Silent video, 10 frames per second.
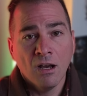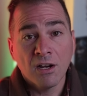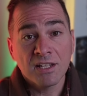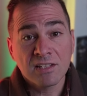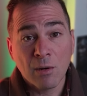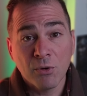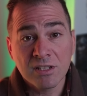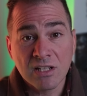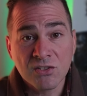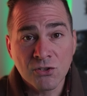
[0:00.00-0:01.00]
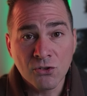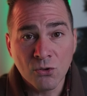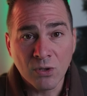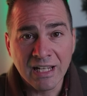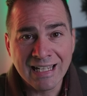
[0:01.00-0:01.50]
Okay, so that brings us
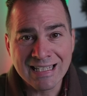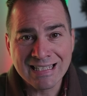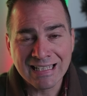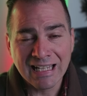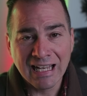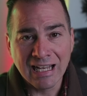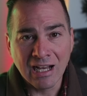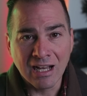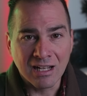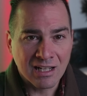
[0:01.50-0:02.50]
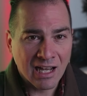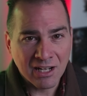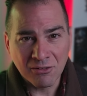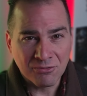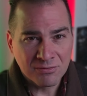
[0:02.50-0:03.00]
to its
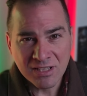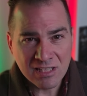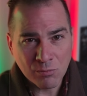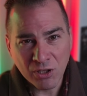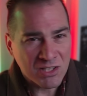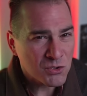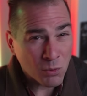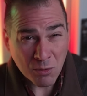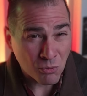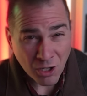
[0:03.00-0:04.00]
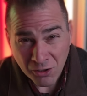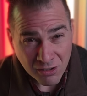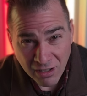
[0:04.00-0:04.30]
kind of sibling, twin brother,